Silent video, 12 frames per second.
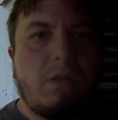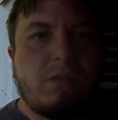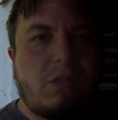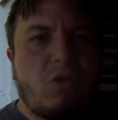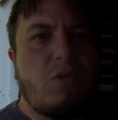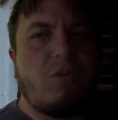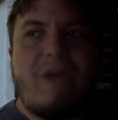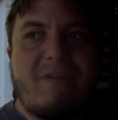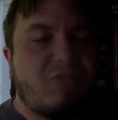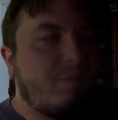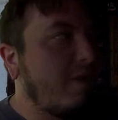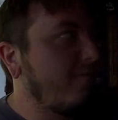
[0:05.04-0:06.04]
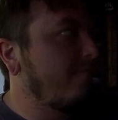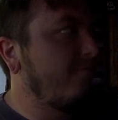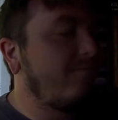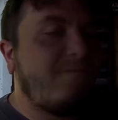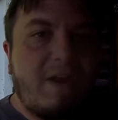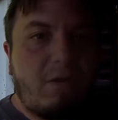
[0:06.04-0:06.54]
So, after my
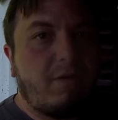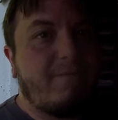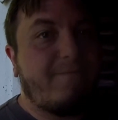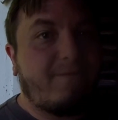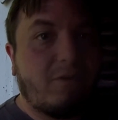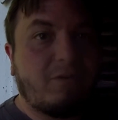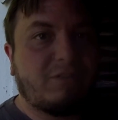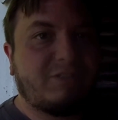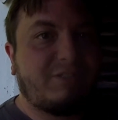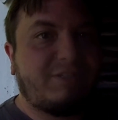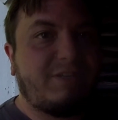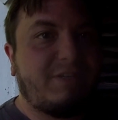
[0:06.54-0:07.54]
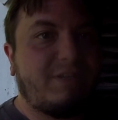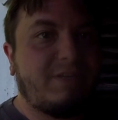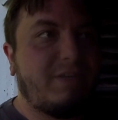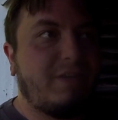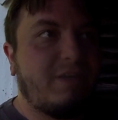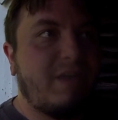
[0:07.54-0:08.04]
very first
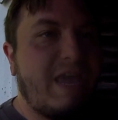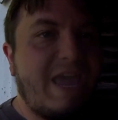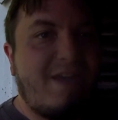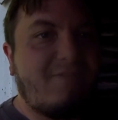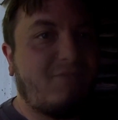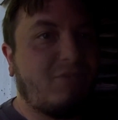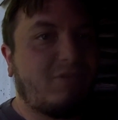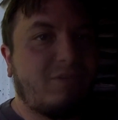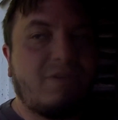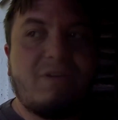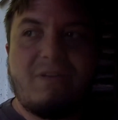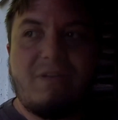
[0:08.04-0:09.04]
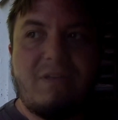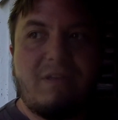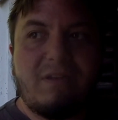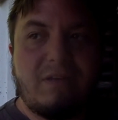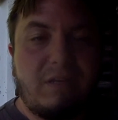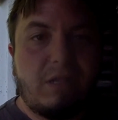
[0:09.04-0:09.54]
ever
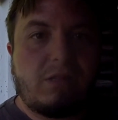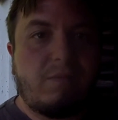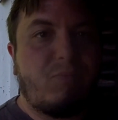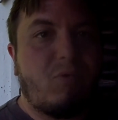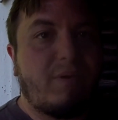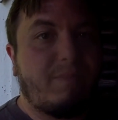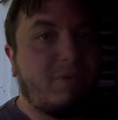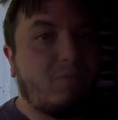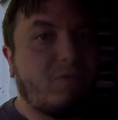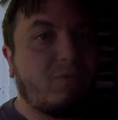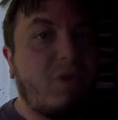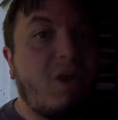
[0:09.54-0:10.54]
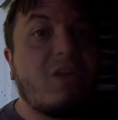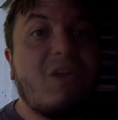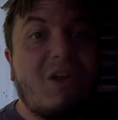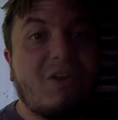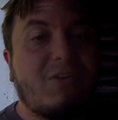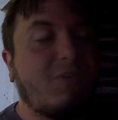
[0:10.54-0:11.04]
disappointment with Rock
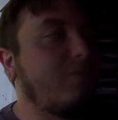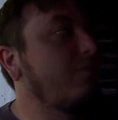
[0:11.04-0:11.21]
Auto,